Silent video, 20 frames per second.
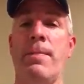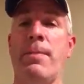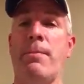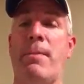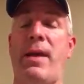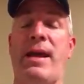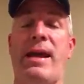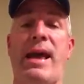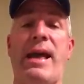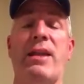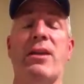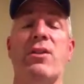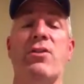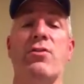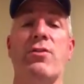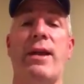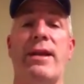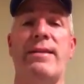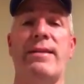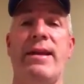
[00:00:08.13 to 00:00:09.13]
Man, I had a
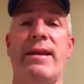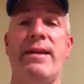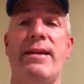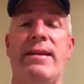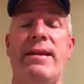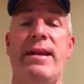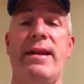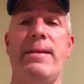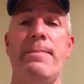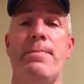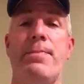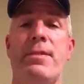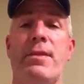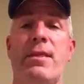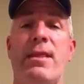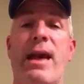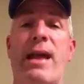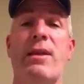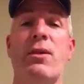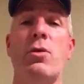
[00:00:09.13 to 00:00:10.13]
great day today.
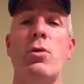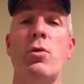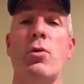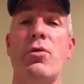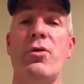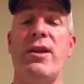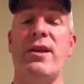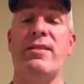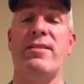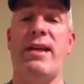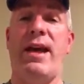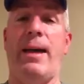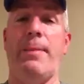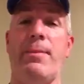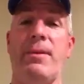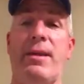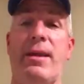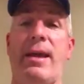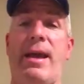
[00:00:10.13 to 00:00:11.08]
A lot of cool things happened.